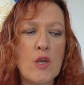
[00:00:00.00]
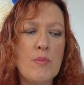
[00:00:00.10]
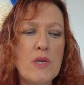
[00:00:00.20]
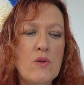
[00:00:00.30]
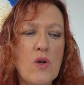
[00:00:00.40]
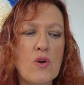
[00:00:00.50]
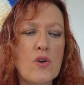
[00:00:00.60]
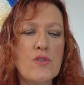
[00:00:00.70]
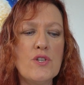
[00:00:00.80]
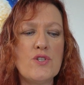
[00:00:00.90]
But you knock
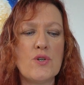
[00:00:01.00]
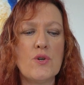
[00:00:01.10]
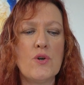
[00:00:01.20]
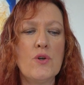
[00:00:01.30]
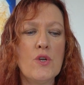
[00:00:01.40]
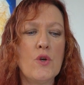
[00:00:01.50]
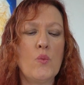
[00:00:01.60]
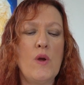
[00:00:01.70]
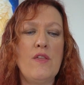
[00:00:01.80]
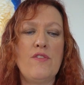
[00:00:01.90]
on the door
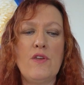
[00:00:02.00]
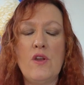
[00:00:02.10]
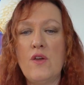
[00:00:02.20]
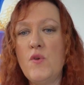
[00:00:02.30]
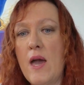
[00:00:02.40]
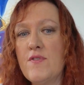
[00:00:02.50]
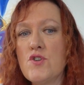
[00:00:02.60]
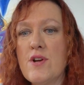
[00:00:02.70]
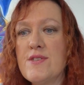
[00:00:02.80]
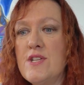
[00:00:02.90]
with, you know, if you have a
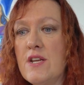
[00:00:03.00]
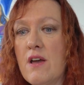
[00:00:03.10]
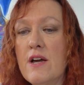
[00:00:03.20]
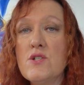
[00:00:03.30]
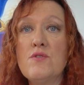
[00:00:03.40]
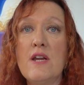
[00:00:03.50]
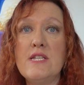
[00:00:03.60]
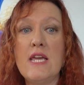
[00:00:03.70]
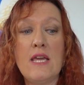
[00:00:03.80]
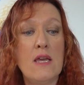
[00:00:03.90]
trusted guide
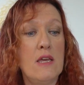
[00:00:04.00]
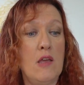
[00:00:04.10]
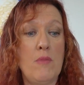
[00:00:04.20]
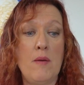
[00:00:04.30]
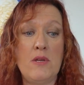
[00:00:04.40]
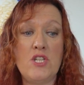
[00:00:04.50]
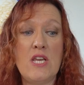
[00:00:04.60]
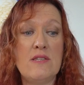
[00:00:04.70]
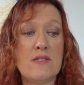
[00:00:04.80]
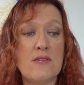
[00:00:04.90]
already, it might be
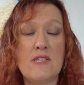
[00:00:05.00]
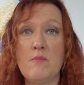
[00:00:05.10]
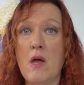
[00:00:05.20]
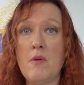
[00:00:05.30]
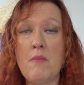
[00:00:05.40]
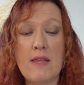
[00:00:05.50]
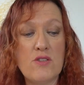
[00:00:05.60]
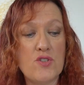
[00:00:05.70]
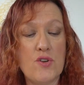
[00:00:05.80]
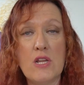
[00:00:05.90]
Jesus, it might be
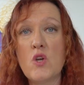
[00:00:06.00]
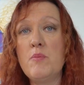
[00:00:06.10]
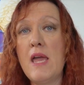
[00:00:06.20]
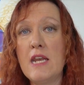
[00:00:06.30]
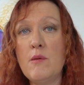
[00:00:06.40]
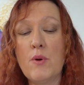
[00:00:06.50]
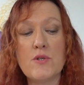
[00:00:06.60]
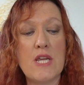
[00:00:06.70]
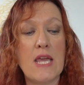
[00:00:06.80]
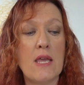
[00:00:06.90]
Metatron, it could be
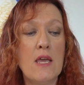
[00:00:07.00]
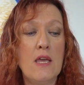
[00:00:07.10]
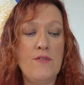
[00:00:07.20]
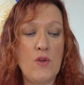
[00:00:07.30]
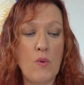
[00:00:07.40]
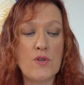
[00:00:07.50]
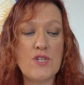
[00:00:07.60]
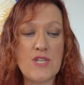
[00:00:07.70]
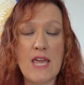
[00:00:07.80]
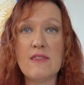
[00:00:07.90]
anybody. If you want
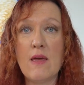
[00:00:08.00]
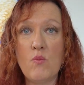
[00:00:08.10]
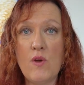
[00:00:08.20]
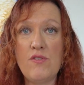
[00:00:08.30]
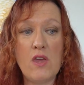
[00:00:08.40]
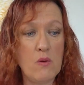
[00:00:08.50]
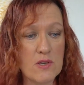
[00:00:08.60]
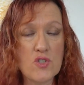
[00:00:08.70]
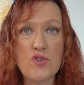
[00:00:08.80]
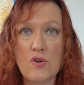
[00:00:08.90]
to take them with you, I
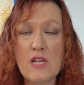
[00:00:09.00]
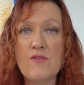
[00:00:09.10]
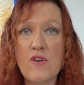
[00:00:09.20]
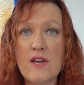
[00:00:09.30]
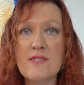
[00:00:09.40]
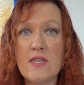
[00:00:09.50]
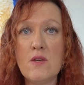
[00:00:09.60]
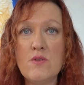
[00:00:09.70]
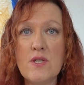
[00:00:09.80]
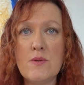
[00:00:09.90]
strongly advise that
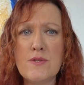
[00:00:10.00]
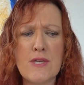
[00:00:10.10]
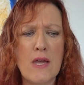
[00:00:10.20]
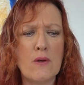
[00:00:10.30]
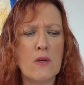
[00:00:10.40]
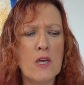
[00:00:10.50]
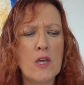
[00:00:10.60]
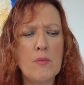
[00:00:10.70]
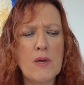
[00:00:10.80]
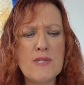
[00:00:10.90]
you do so.
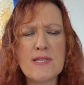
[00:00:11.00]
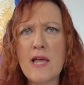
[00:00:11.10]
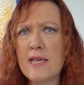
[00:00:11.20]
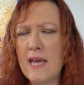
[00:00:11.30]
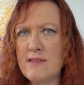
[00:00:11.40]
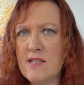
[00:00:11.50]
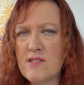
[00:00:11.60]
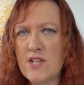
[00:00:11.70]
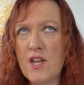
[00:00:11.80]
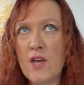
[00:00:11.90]
Because it's like getting
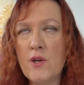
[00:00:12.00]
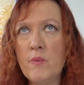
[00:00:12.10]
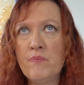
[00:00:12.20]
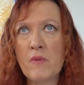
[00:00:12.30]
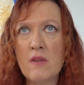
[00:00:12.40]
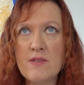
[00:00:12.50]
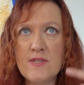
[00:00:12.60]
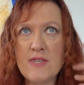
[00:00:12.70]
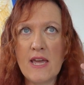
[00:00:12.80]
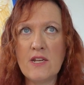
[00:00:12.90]
to know, this
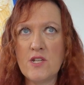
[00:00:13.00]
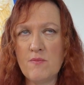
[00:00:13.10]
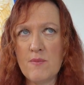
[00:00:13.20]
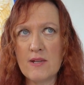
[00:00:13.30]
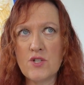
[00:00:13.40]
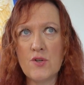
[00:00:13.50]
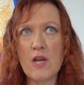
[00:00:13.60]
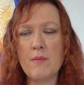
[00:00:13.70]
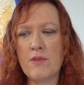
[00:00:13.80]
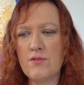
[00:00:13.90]
is the energy, Metatron
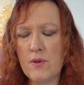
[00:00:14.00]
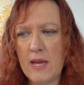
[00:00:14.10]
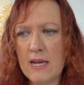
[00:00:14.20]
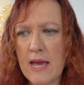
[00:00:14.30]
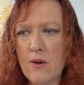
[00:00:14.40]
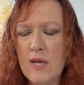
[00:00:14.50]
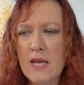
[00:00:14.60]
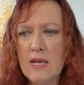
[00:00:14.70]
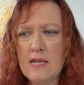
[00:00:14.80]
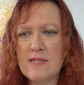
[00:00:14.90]
coming through here now.
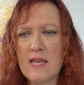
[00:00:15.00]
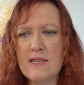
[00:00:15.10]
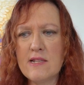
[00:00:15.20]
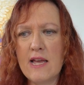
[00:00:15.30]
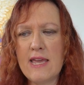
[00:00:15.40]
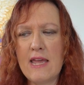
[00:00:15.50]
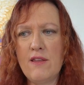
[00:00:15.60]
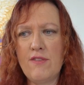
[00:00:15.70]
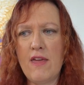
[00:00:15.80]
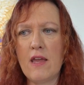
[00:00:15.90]
He's saying it's like
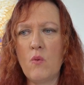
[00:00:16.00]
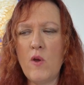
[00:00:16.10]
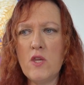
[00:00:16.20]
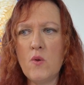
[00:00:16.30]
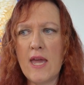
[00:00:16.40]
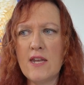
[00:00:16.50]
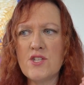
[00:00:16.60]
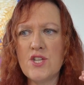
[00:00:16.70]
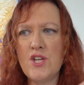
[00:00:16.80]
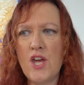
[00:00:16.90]
anything. When you get
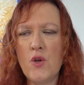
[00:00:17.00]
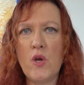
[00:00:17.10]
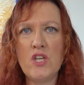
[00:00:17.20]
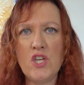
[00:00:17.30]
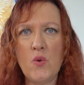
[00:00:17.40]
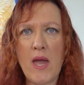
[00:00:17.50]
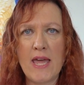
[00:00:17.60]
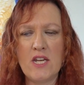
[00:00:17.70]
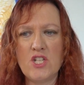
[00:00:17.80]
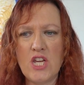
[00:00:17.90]
to know a new
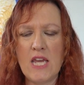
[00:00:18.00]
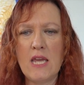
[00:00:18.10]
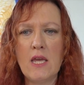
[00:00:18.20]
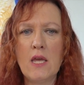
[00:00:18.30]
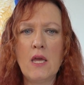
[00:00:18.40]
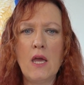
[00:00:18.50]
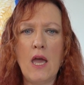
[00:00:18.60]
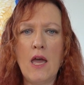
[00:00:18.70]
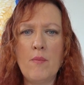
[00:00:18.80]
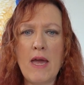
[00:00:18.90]
energy,
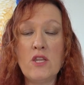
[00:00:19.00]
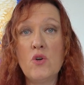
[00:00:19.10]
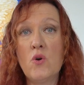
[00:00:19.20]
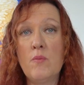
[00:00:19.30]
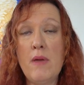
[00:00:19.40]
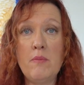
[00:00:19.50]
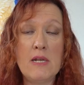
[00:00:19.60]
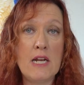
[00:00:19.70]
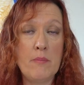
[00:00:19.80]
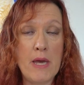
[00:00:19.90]
and you're maybe a
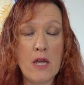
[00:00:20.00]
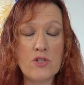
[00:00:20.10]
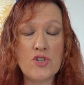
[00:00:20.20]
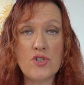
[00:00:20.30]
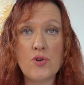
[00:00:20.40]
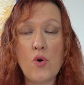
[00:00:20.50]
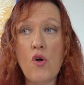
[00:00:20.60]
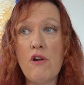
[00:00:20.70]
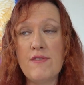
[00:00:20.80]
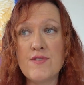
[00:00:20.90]
little bit unsure
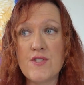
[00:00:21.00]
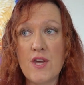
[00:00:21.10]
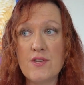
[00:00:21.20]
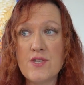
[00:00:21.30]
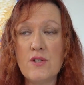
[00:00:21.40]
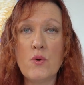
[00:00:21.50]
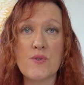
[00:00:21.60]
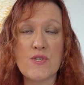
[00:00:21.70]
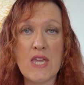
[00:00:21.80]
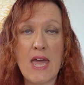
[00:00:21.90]
or uncertain or
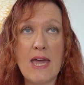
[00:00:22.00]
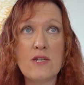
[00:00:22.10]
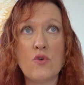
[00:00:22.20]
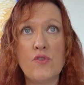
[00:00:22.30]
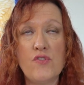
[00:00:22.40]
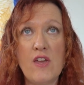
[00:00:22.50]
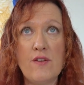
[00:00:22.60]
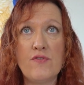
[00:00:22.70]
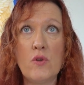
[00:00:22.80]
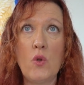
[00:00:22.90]
scared or
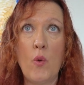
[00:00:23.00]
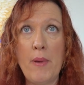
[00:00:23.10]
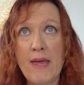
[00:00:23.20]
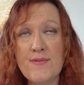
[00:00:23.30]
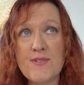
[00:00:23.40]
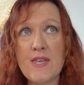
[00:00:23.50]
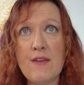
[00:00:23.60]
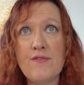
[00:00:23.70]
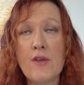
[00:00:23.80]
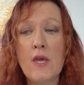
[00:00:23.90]
fearful or
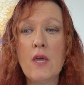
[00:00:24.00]
pensive,